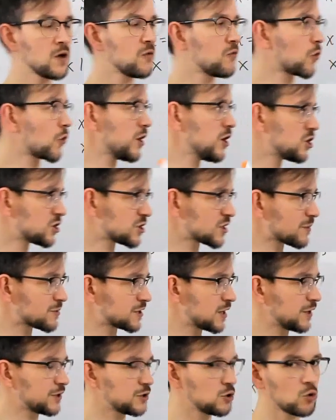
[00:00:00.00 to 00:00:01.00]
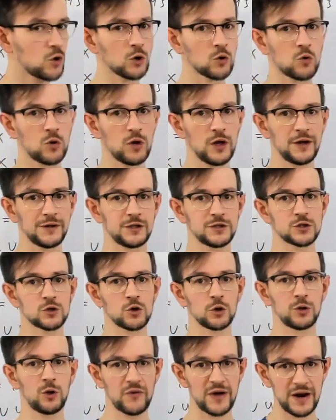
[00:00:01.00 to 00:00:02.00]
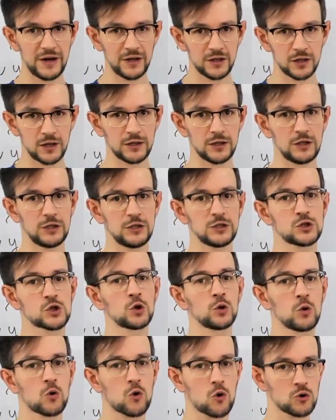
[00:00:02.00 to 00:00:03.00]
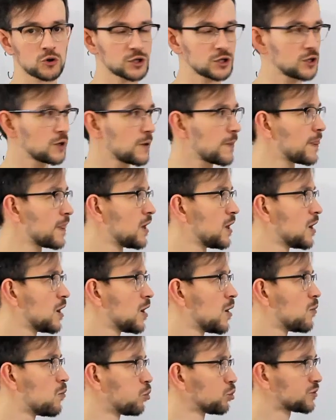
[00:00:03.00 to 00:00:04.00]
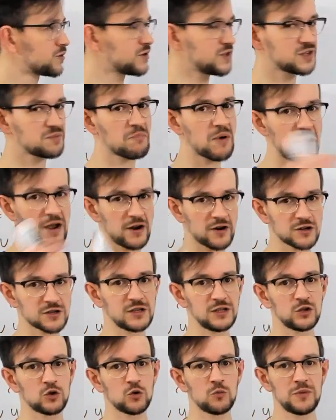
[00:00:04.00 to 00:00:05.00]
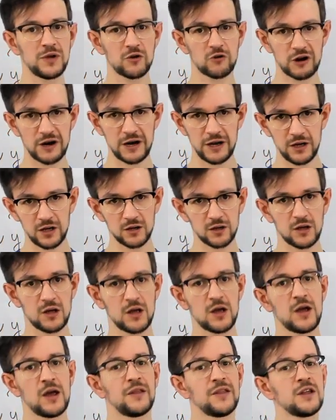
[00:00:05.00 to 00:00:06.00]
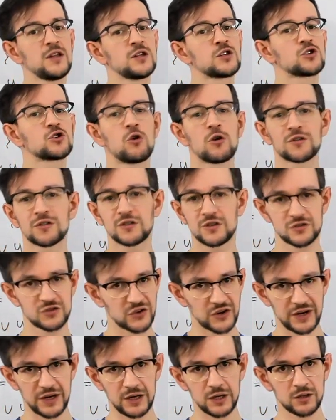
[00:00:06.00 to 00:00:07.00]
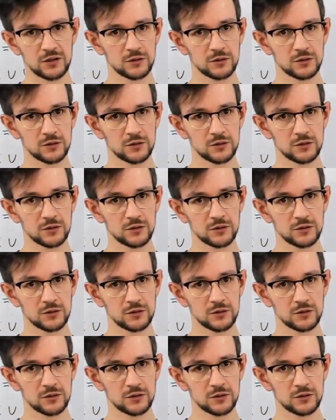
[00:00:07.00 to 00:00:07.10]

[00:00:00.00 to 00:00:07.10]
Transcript: For each subset, you calculate its total weight and its total cost. Put these pairs into big array and then sort this array.